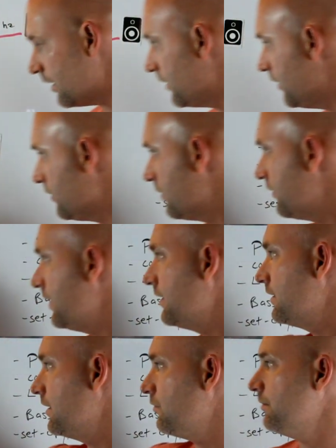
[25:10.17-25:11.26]
another thing
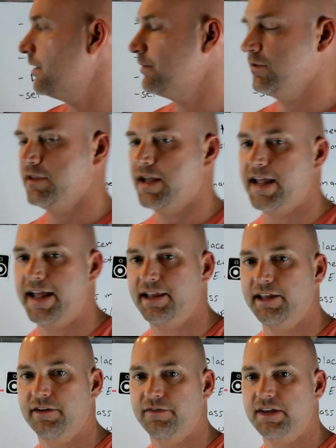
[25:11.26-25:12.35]
to remember that
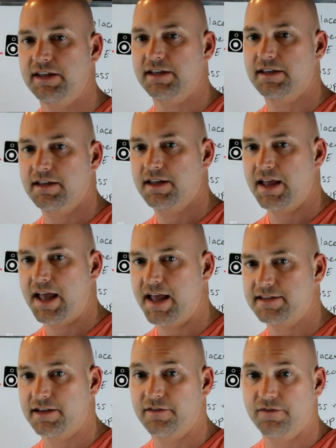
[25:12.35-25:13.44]
LFE
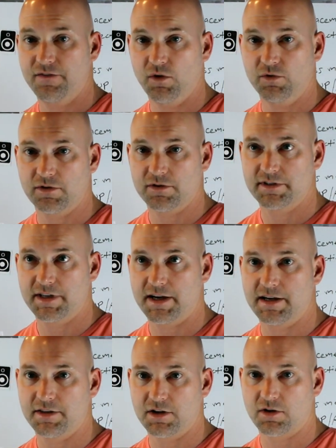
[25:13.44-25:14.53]
has a filter
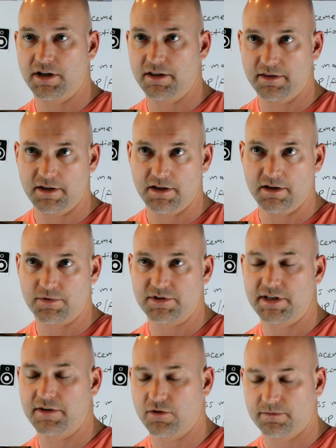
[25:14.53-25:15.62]
setting in the, in the
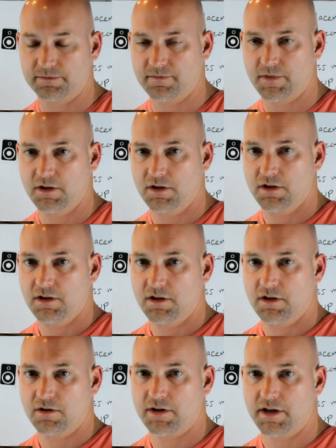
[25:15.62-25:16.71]
receiver,
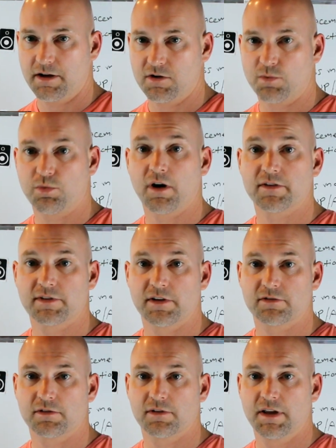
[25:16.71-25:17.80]
okay, or your
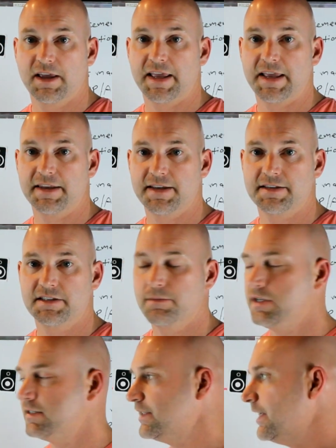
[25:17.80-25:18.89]
processor. It needs to
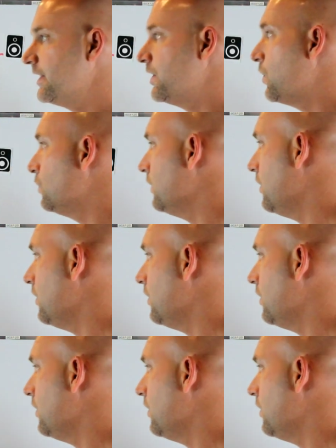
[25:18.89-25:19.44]
be set no